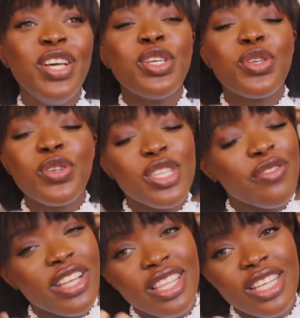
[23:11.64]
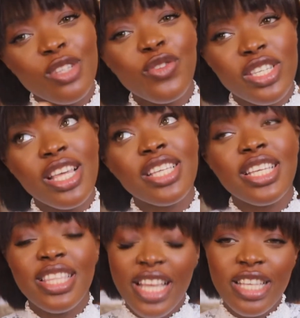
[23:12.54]
So stuff like that, obviously that's
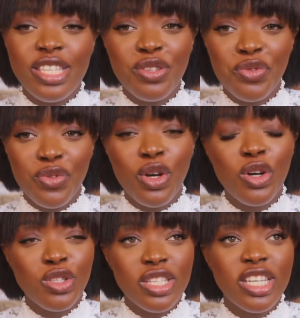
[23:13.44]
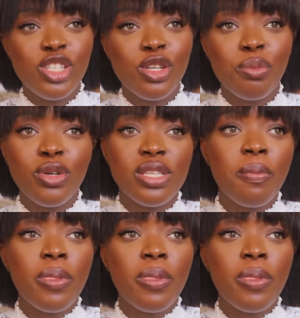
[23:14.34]
a negative connotation, but